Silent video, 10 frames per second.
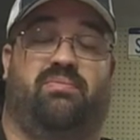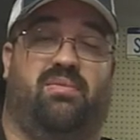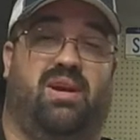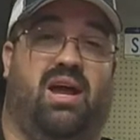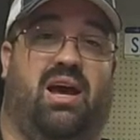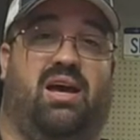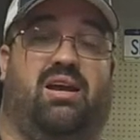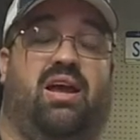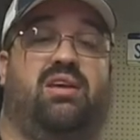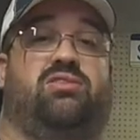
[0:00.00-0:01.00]

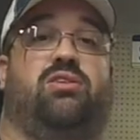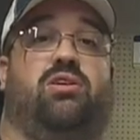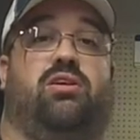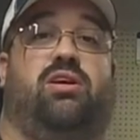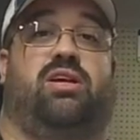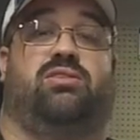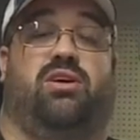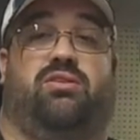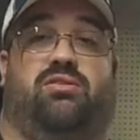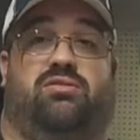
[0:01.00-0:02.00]
not as good as
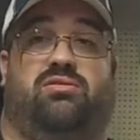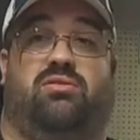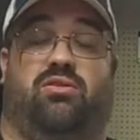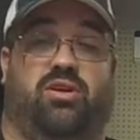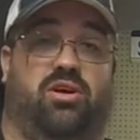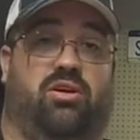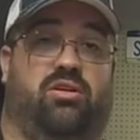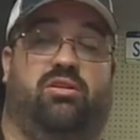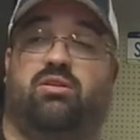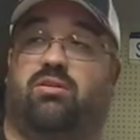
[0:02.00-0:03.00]
others on the
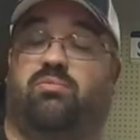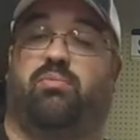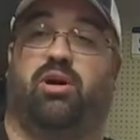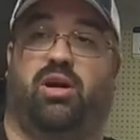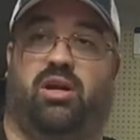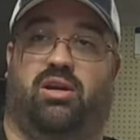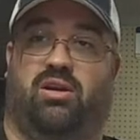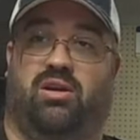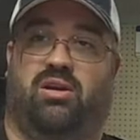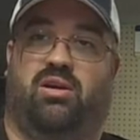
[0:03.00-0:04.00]
hood. But
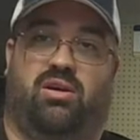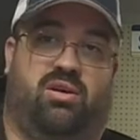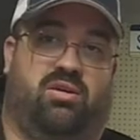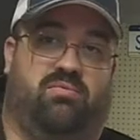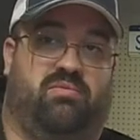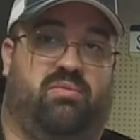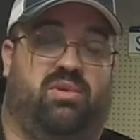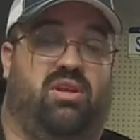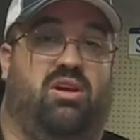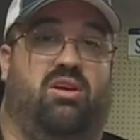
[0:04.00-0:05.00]

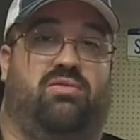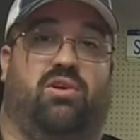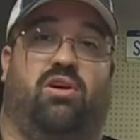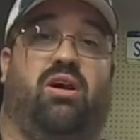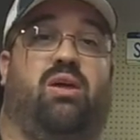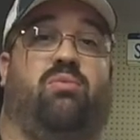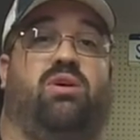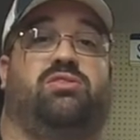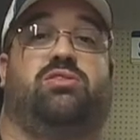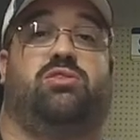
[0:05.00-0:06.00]
overall, it
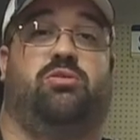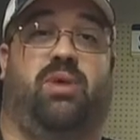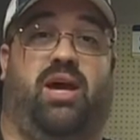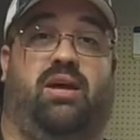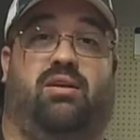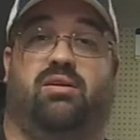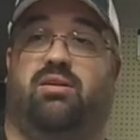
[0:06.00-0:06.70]
wasn't too bad.